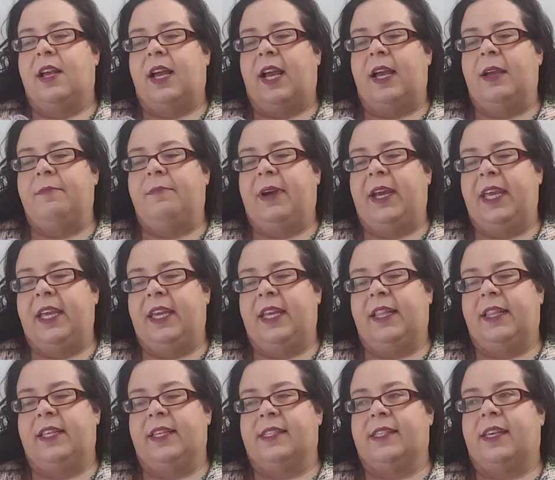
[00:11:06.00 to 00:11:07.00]
I might
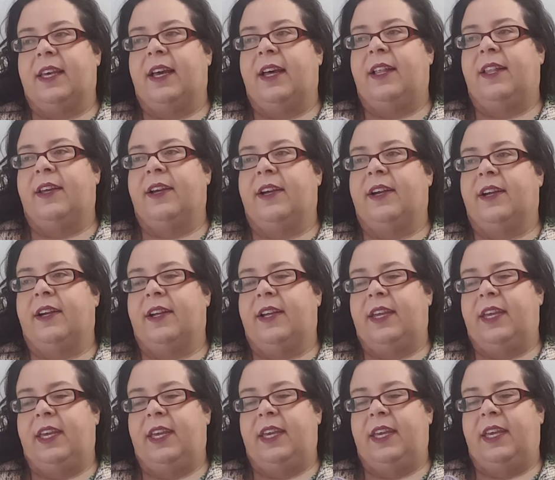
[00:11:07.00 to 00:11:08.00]
get this color
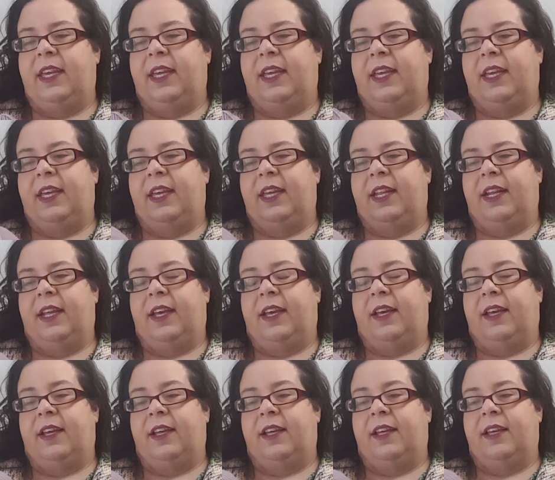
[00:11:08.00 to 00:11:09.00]
in
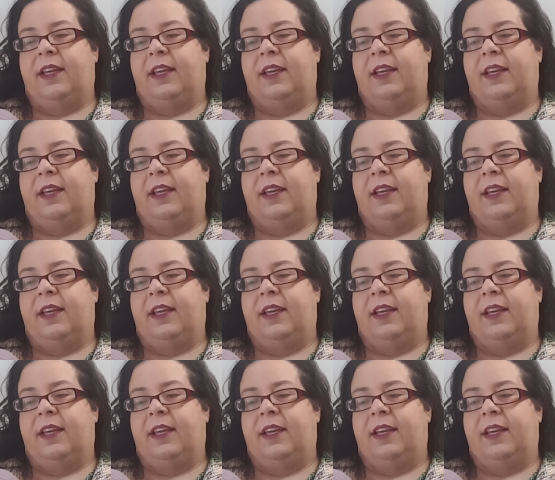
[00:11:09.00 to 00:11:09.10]
a